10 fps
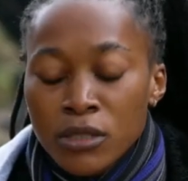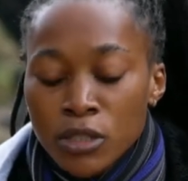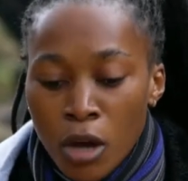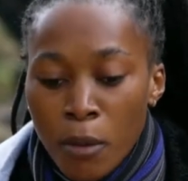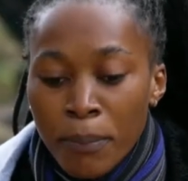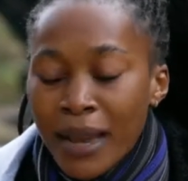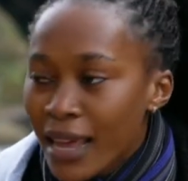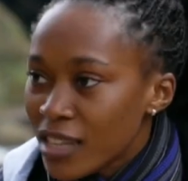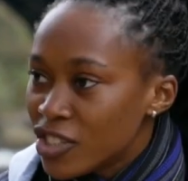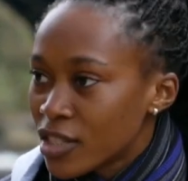stop
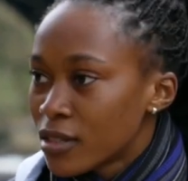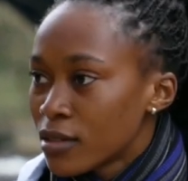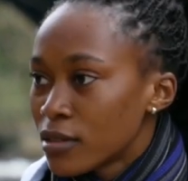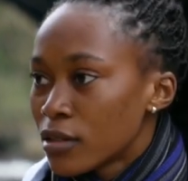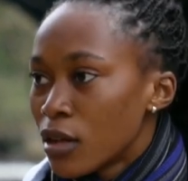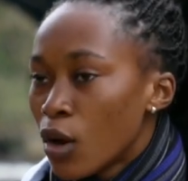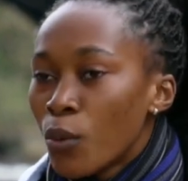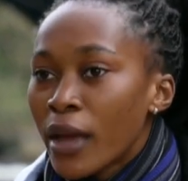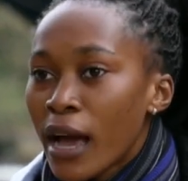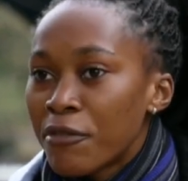pledging.
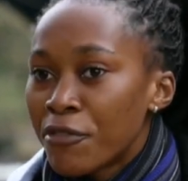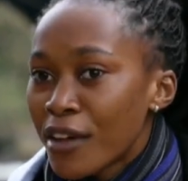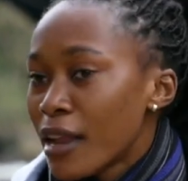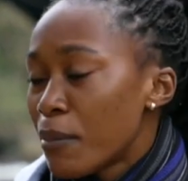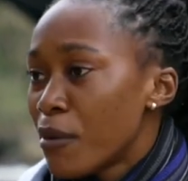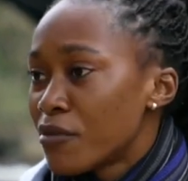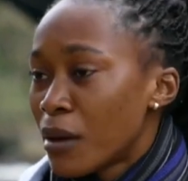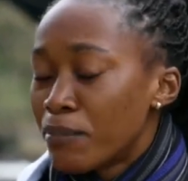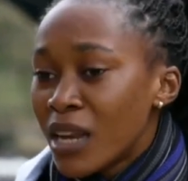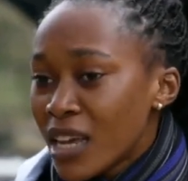We are fed up of
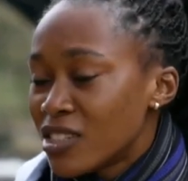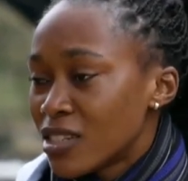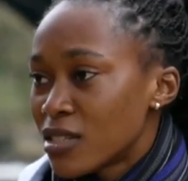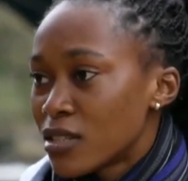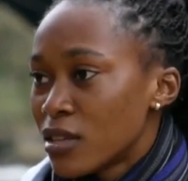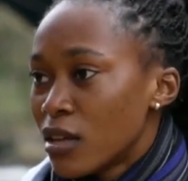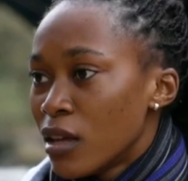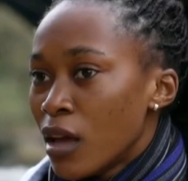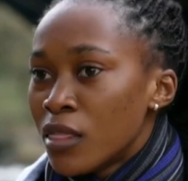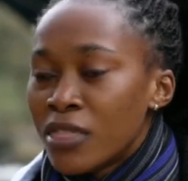the pledges.
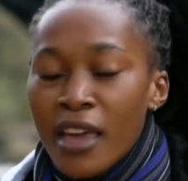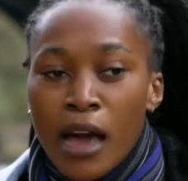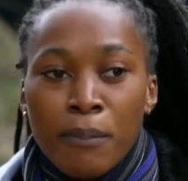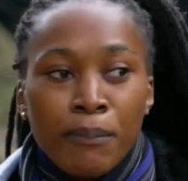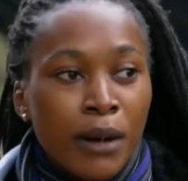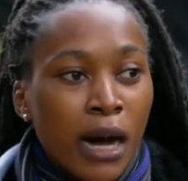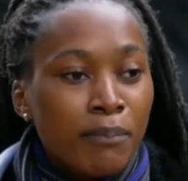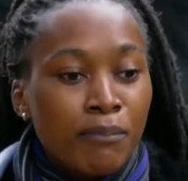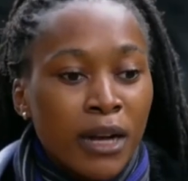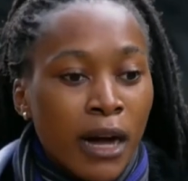They are,
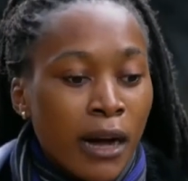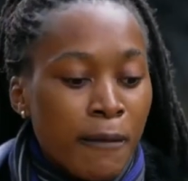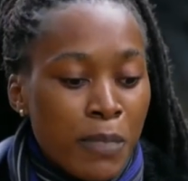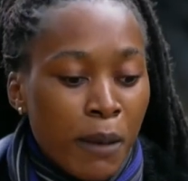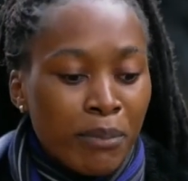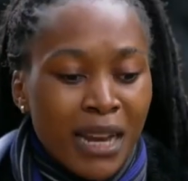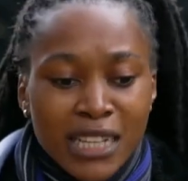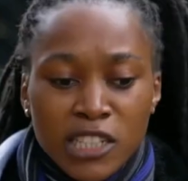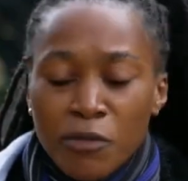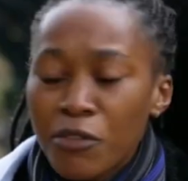are, are
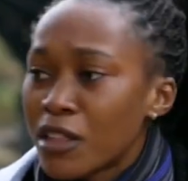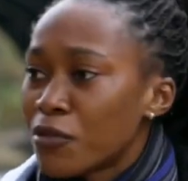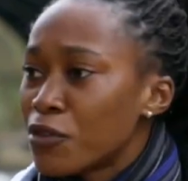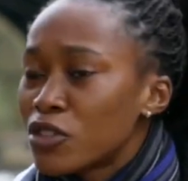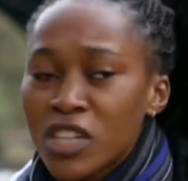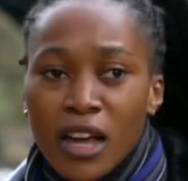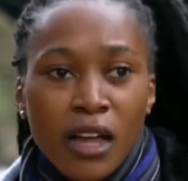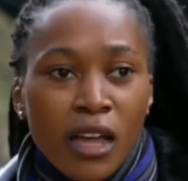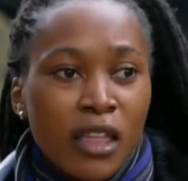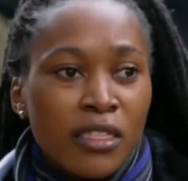pledging for the
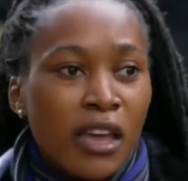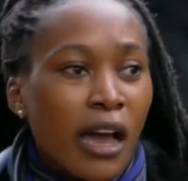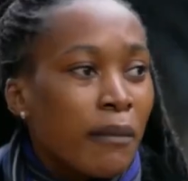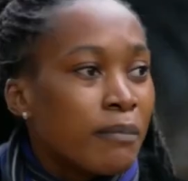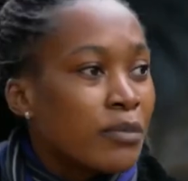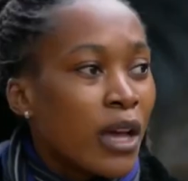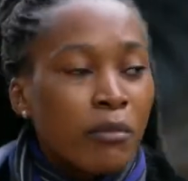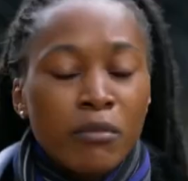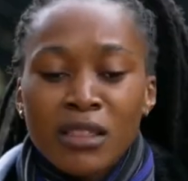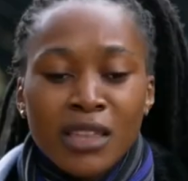future. They are
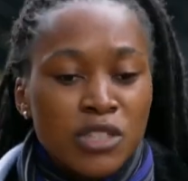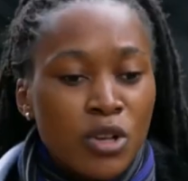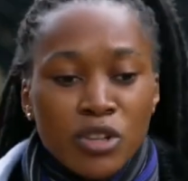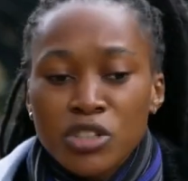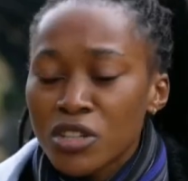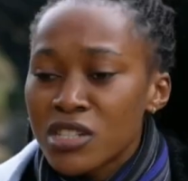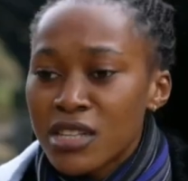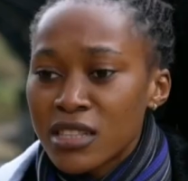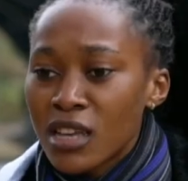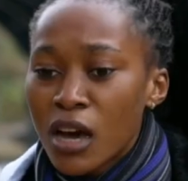the solutions
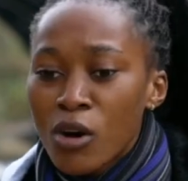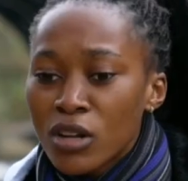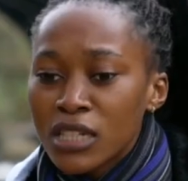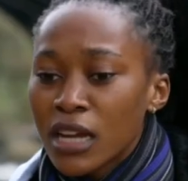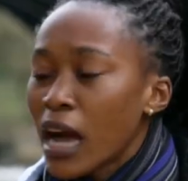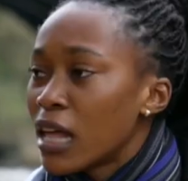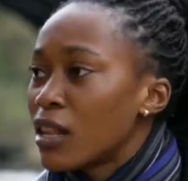that they're holding